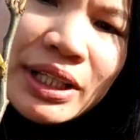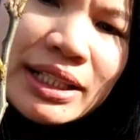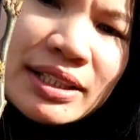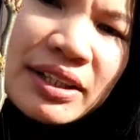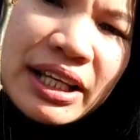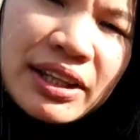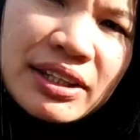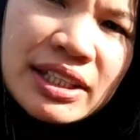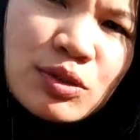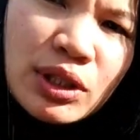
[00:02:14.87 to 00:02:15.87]
this.
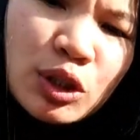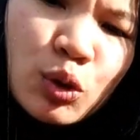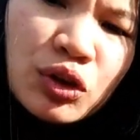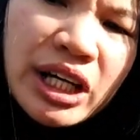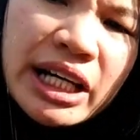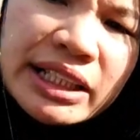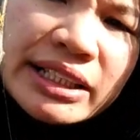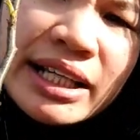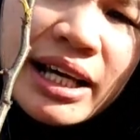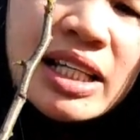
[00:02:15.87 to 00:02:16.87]
This one is called
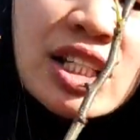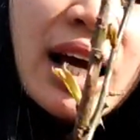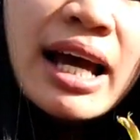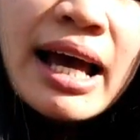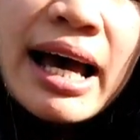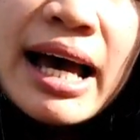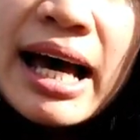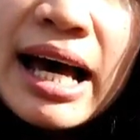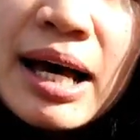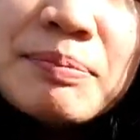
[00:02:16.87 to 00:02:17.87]
Cardinals.
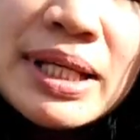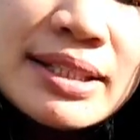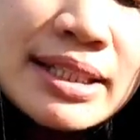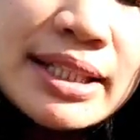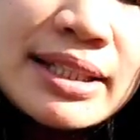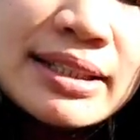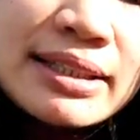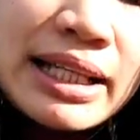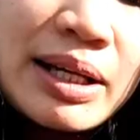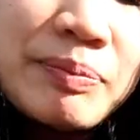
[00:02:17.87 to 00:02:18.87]
Let's see the
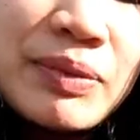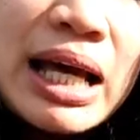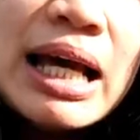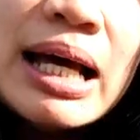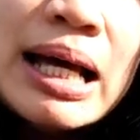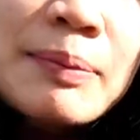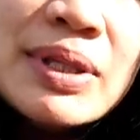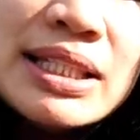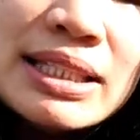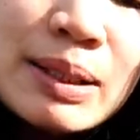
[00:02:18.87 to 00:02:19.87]
stem.
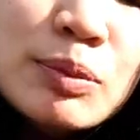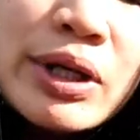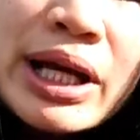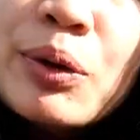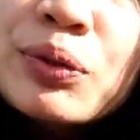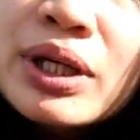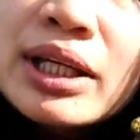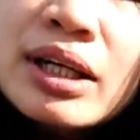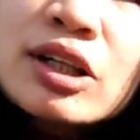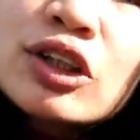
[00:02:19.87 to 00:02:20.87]
The stem look
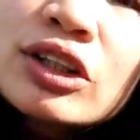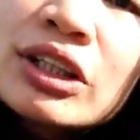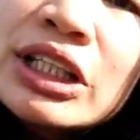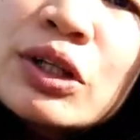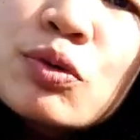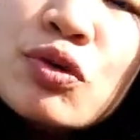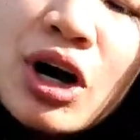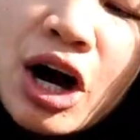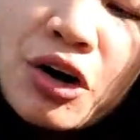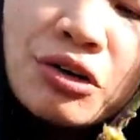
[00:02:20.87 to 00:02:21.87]
healthy, or not a new
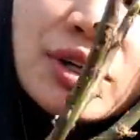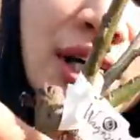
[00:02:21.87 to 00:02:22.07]
growth.